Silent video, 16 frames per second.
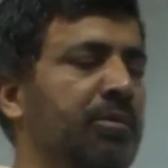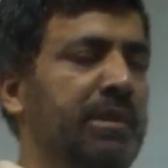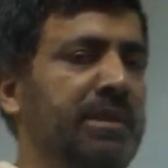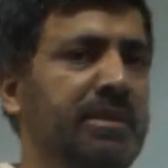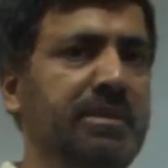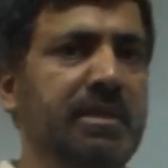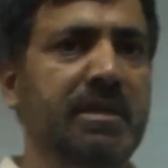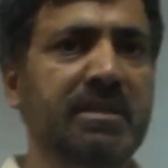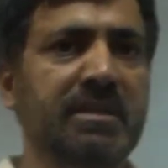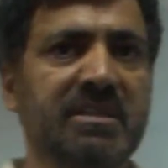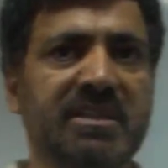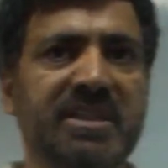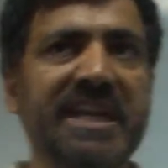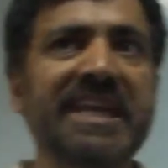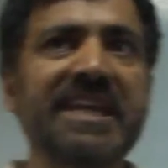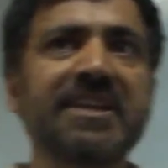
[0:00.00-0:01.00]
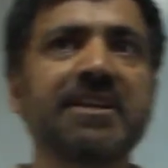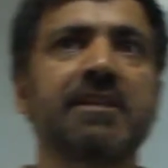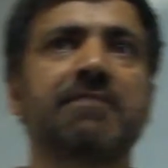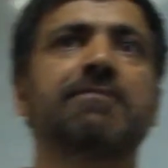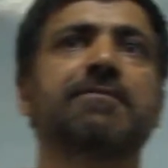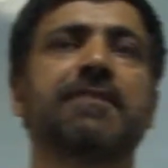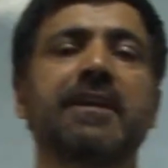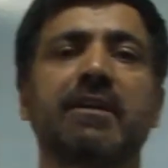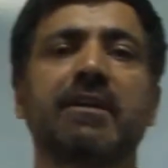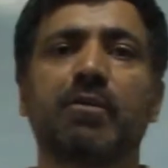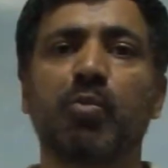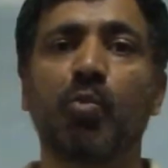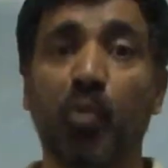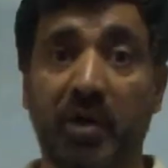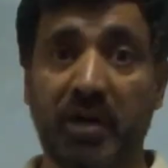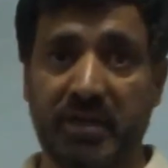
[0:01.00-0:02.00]
with 3
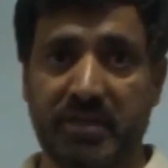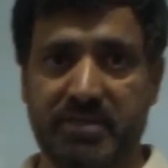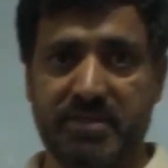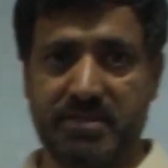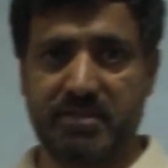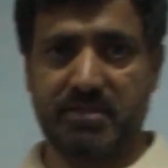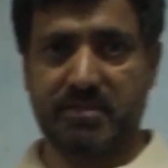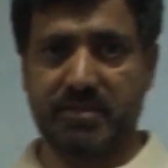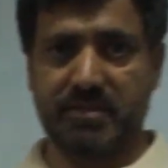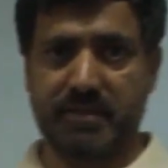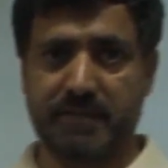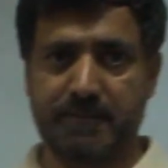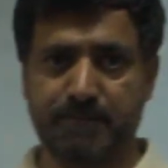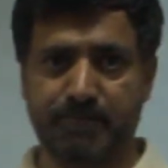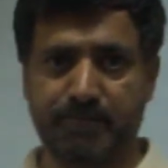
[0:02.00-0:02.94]
different words. Yeah.